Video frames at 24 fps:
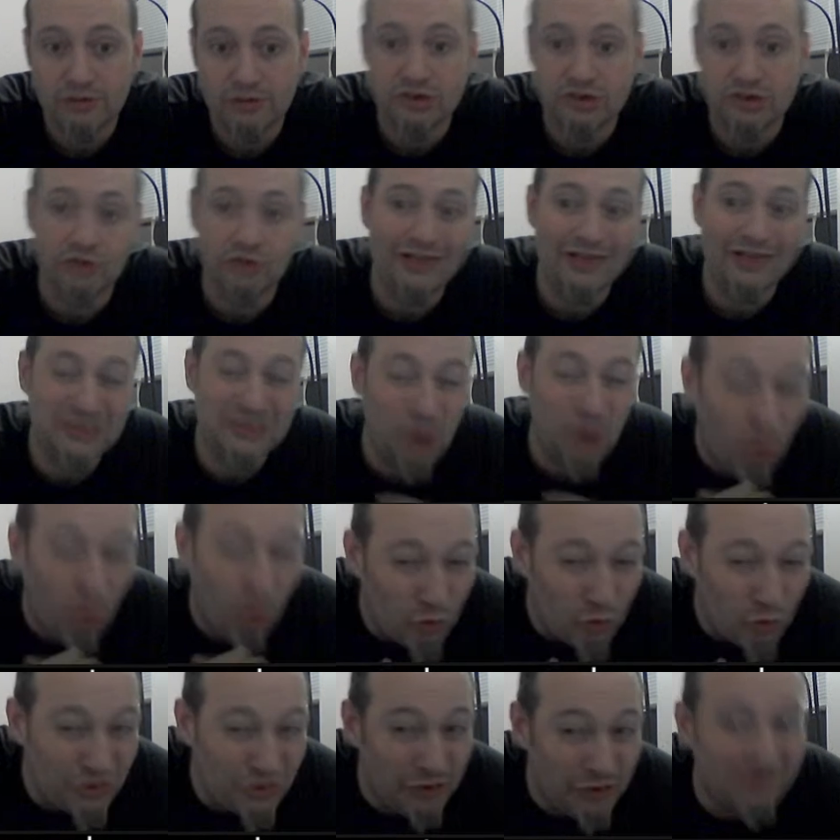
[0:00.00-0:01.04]
So that's the
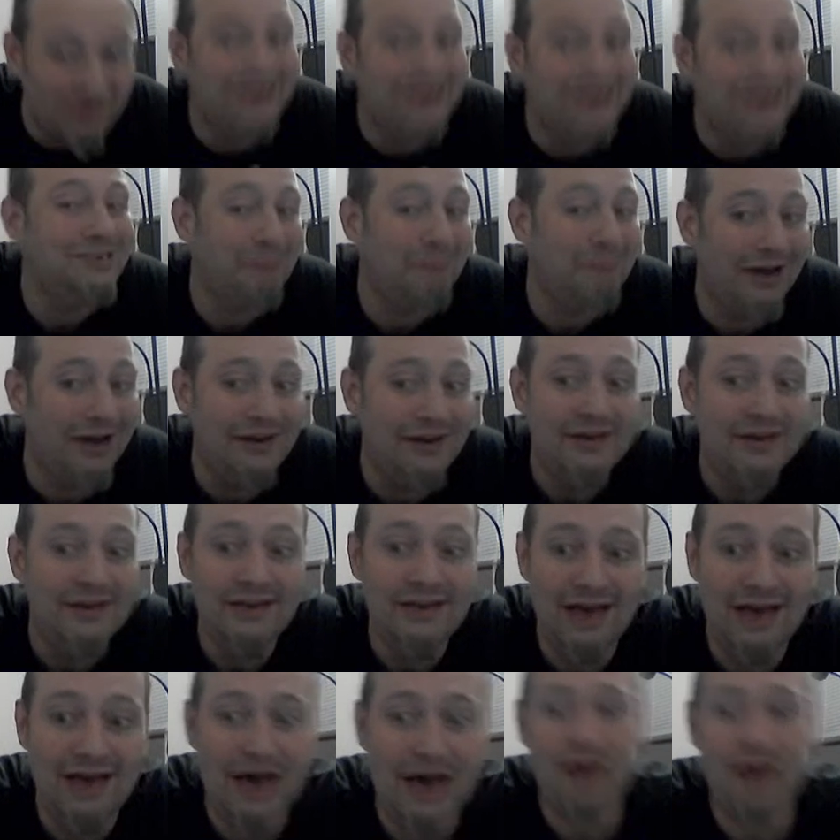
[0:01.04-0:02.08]
only reason. But
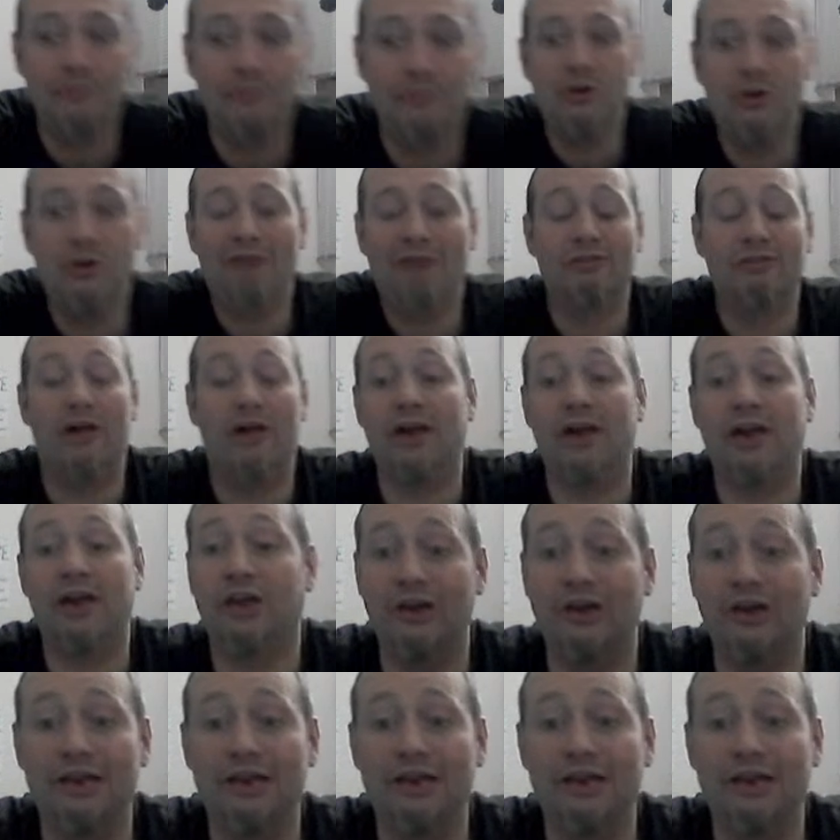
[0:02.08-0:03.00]
you have a lot of good